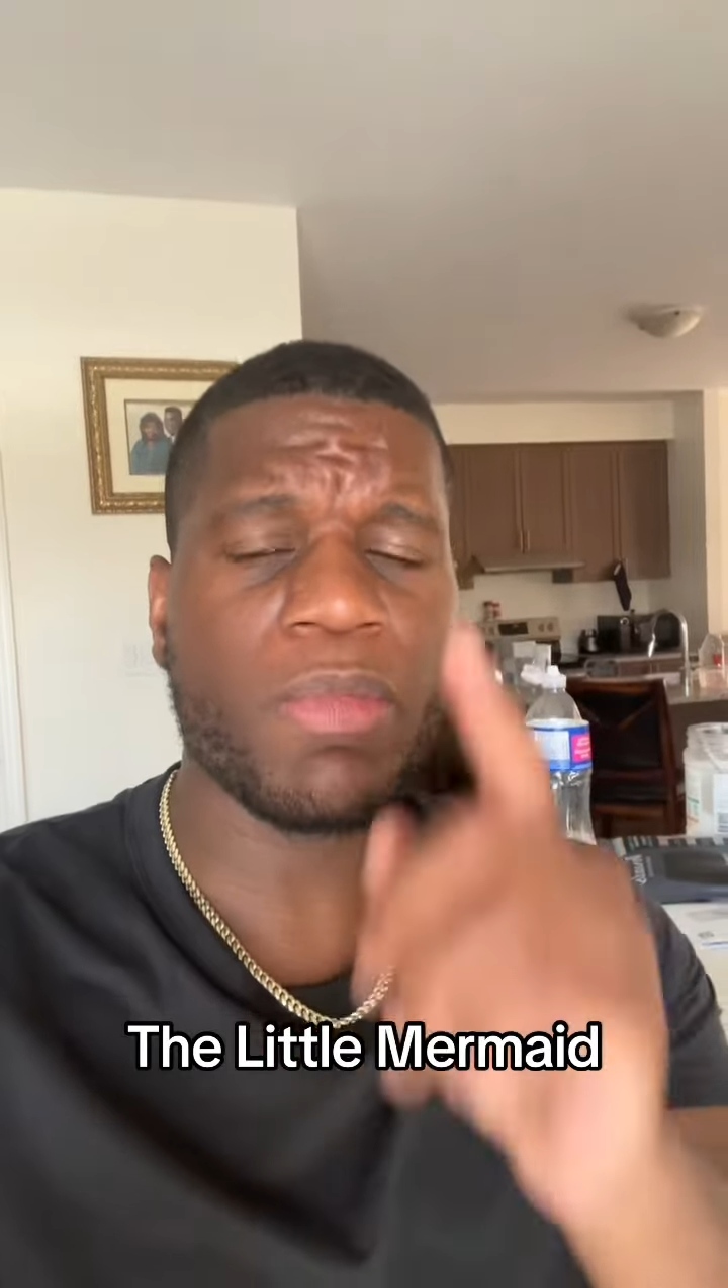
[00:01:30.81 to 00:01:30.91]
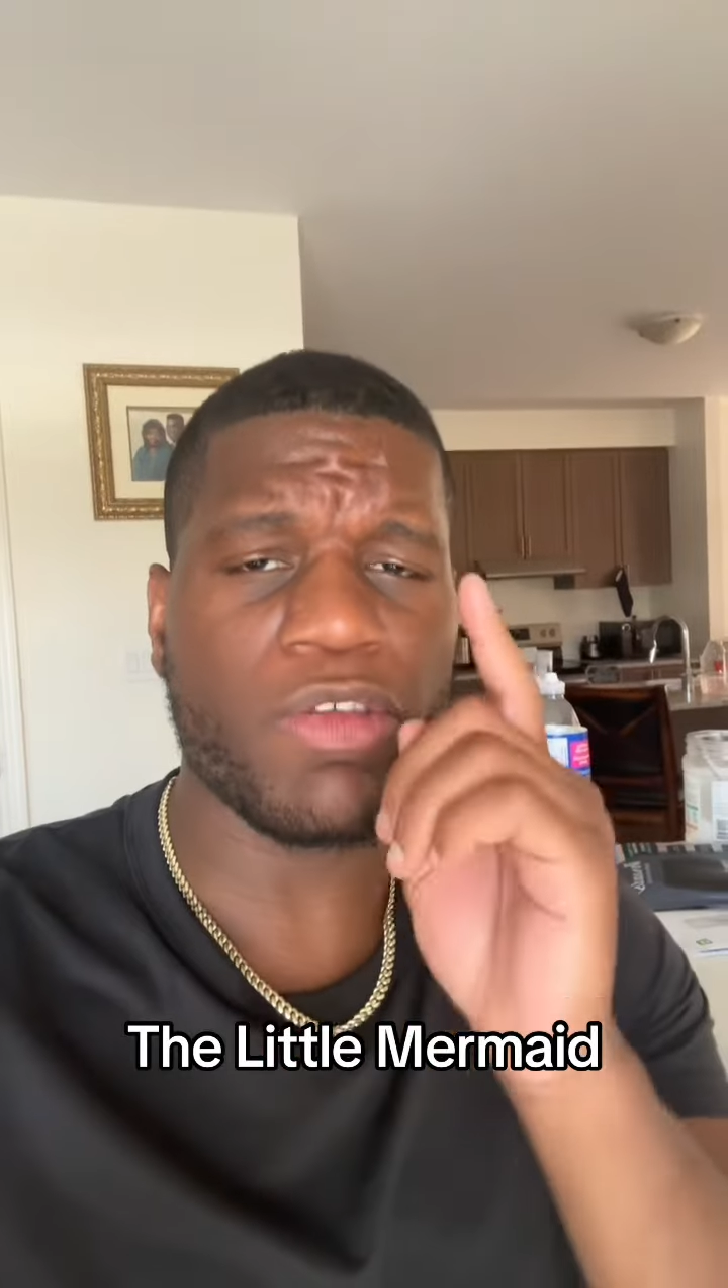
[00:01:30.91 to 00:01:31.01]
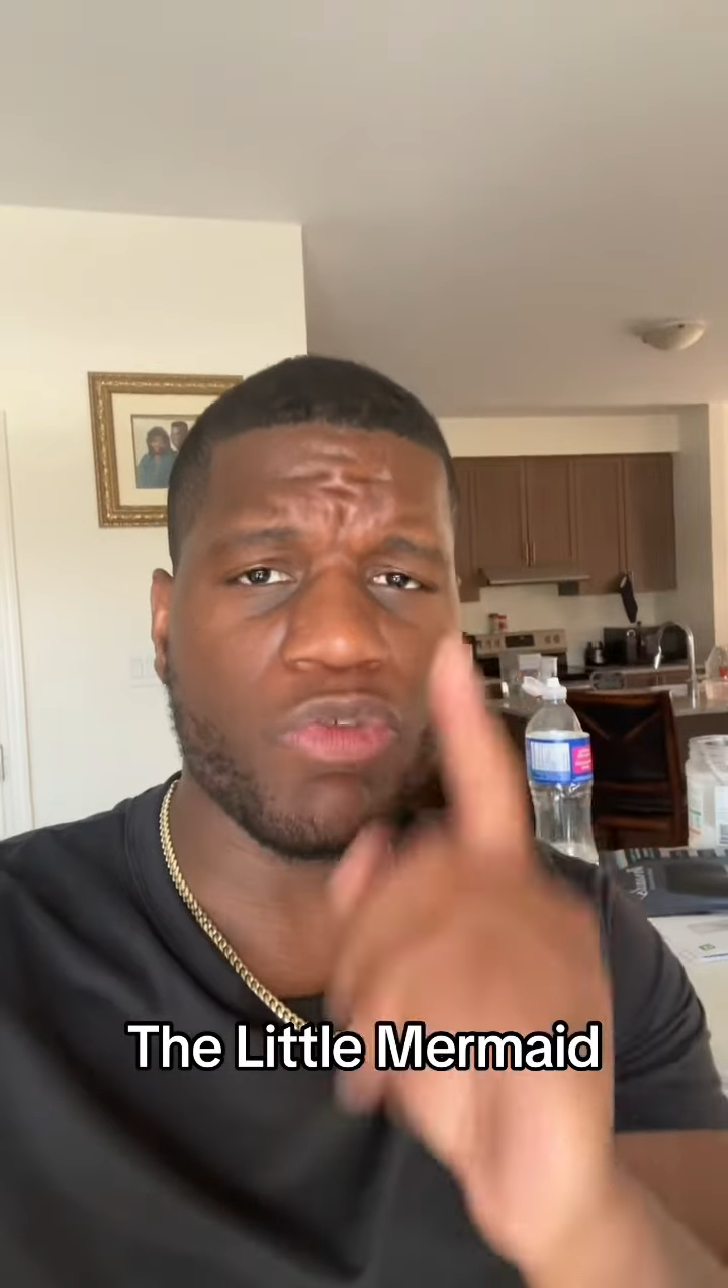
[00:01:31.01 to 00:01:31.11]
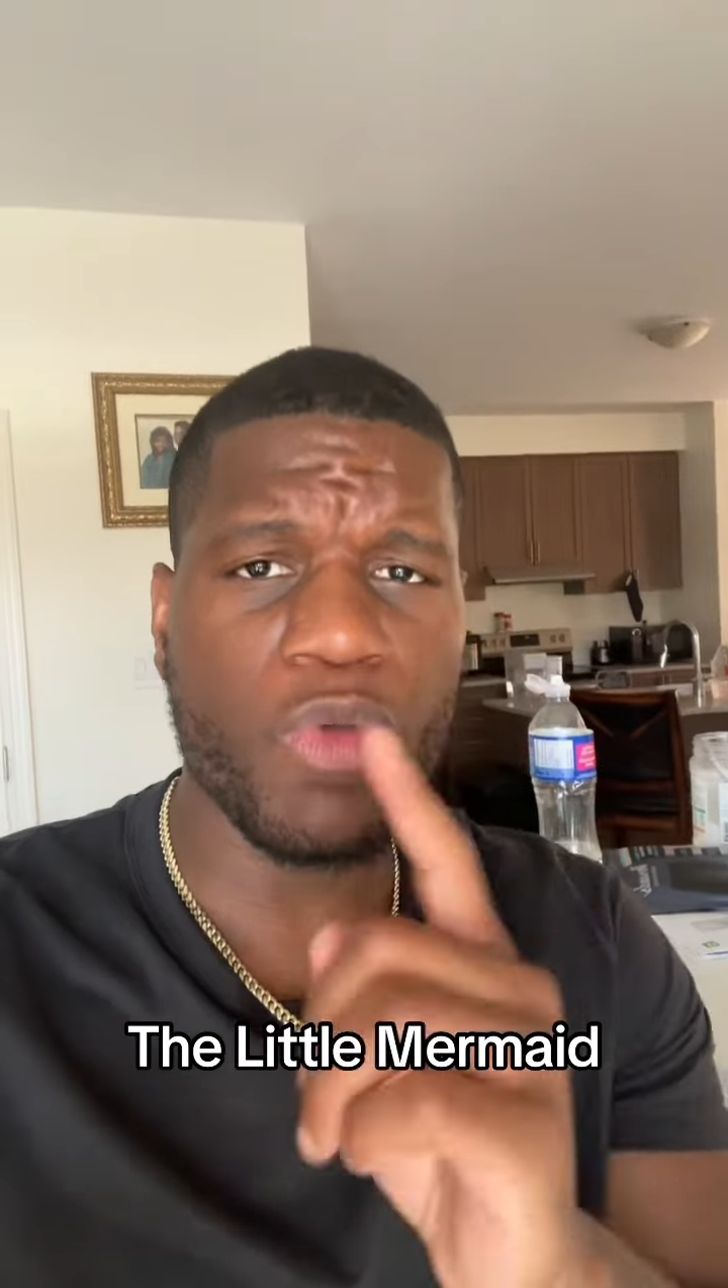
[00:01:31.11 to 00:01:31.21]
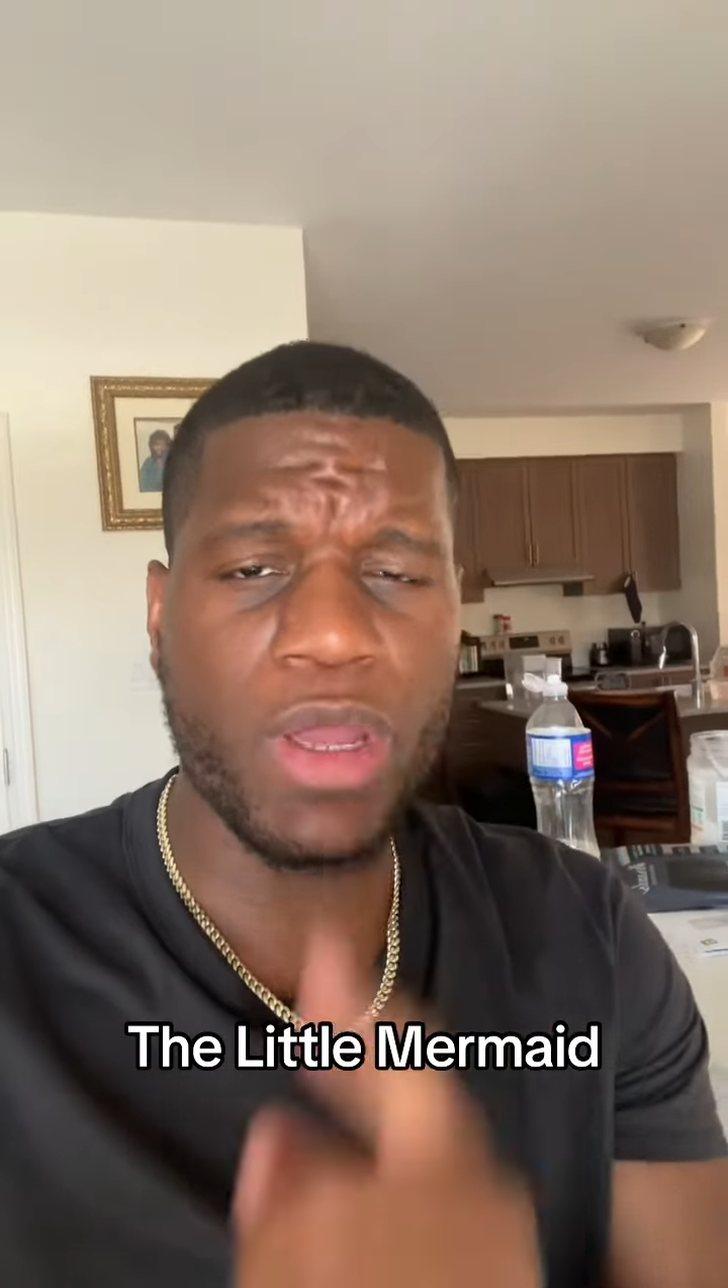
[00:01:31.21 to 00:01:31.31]

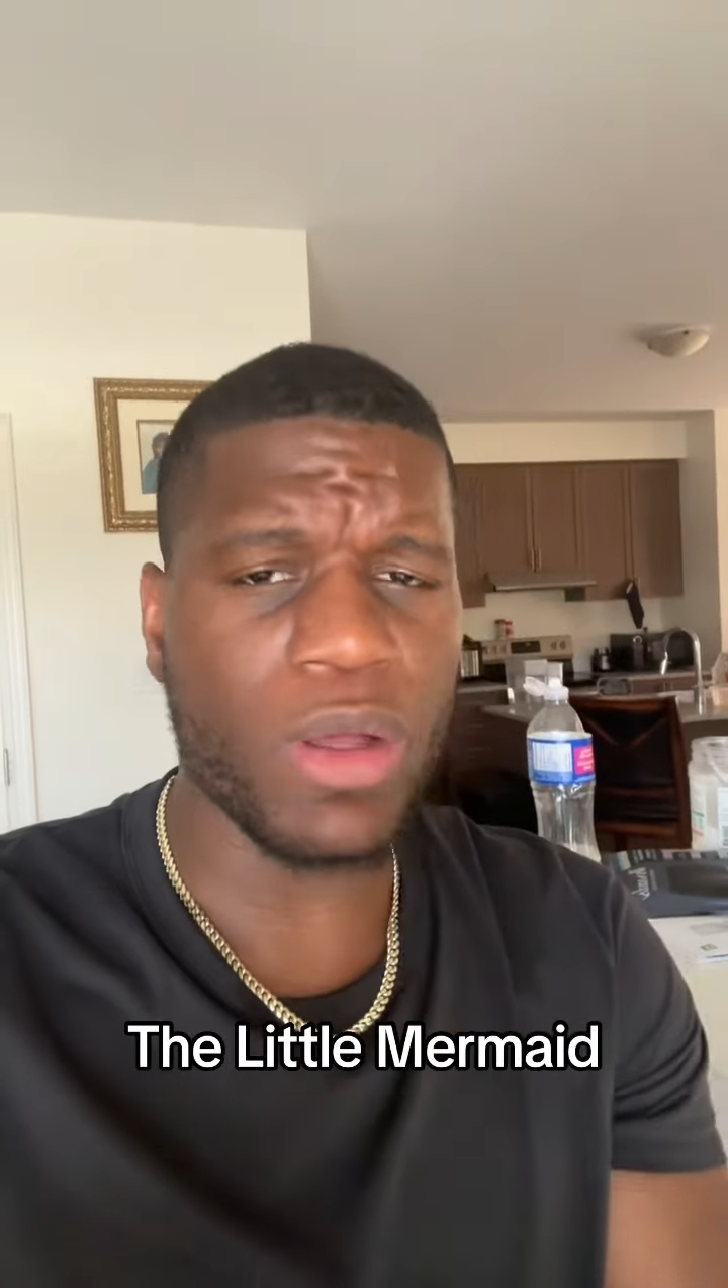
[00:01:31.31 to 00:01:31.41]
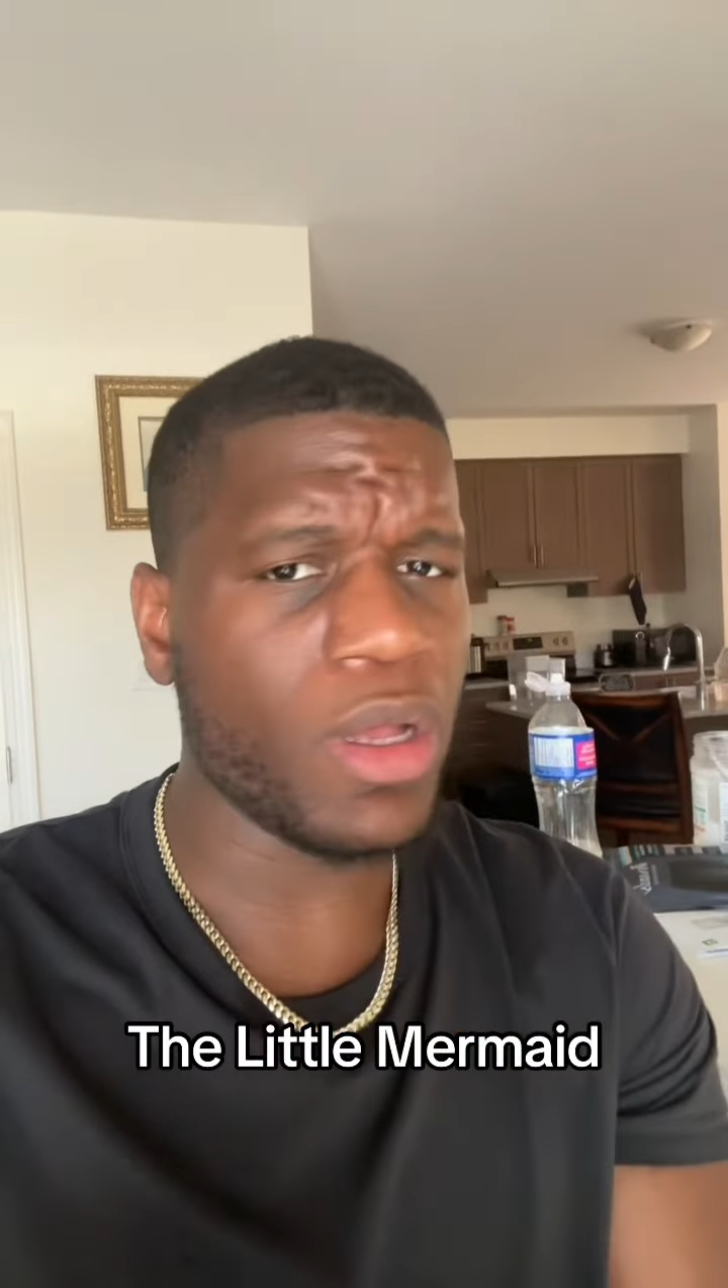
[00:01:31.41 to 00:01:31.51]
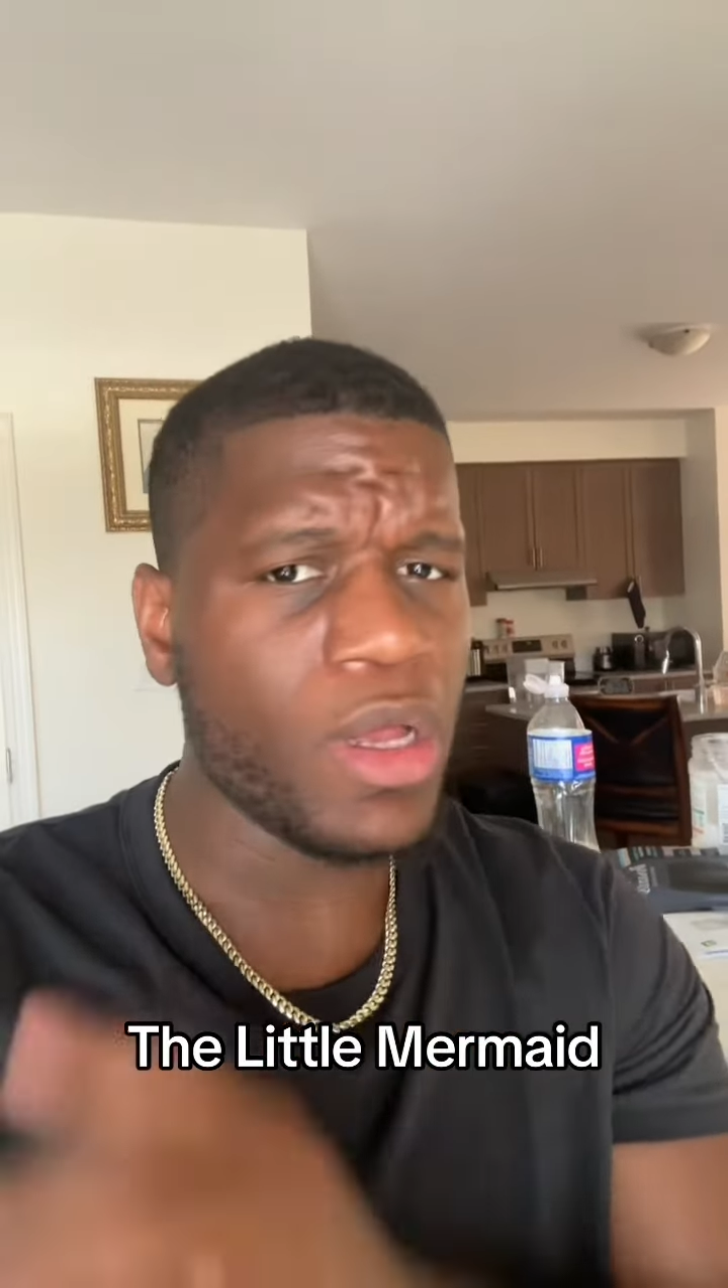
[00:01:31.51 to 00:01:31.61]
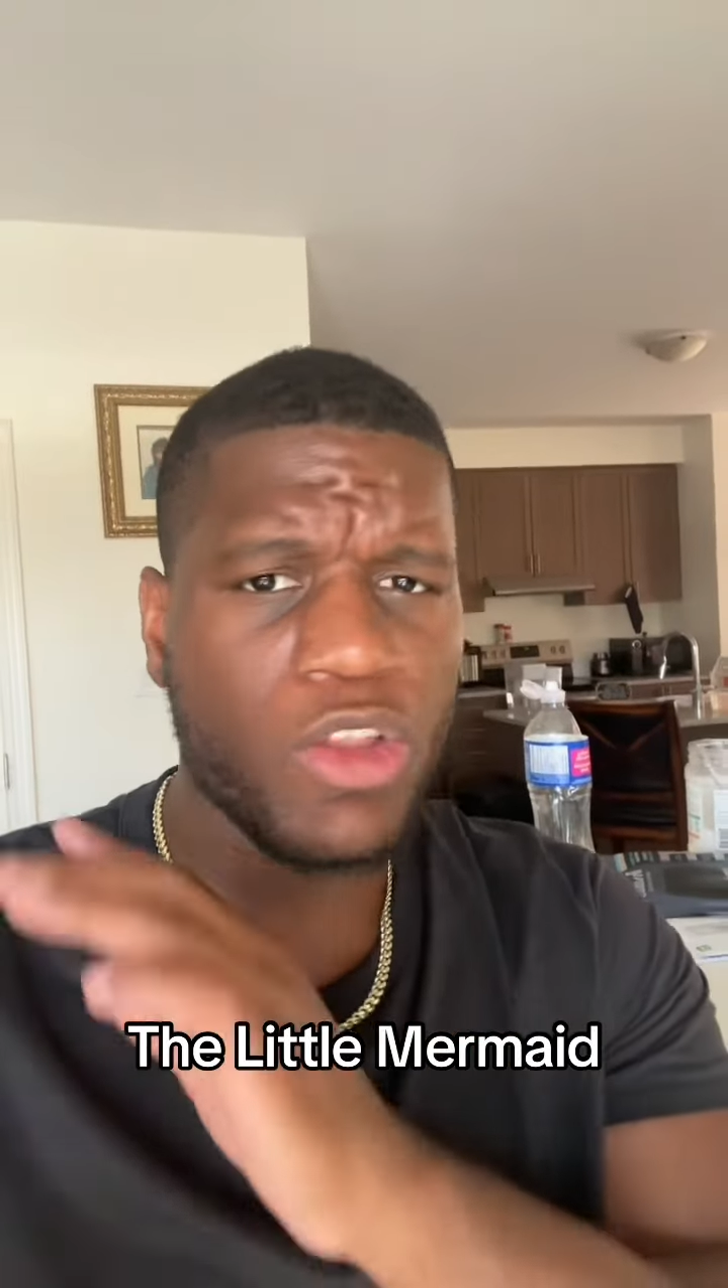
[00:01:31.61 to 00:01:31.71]
is real.